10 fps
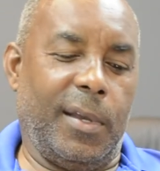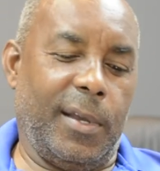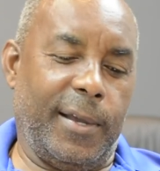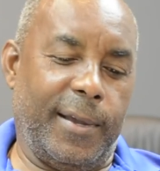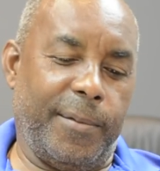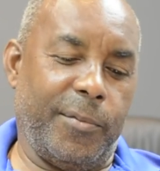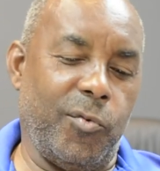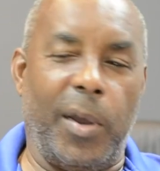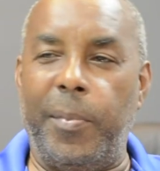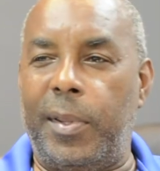um,
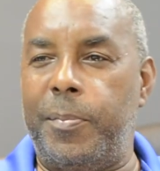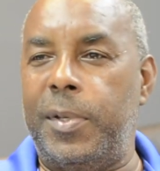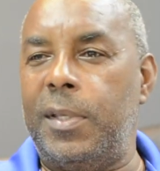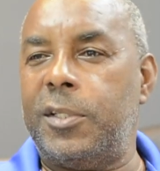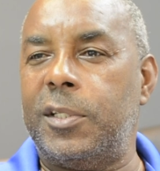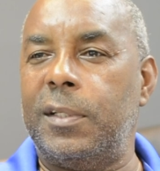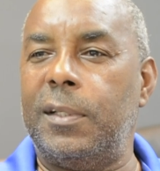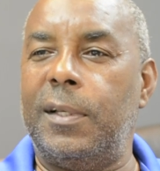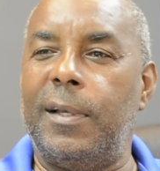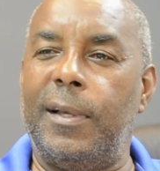right by the beach,
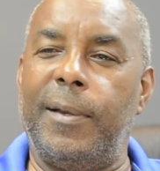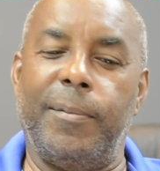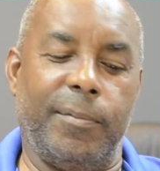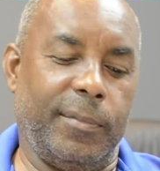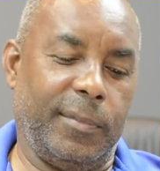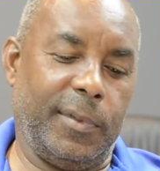um,